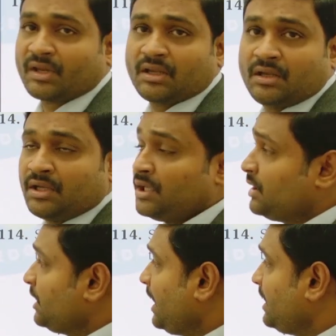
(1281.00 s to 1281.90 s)
And
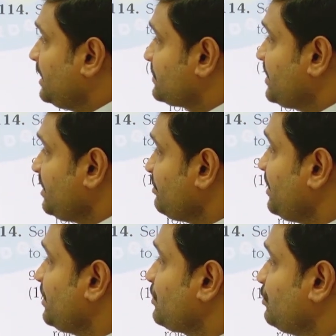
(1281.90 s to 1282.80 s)
statement
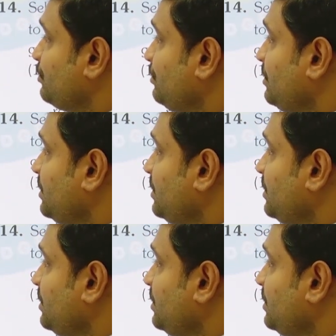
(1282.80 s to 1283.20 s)
2, in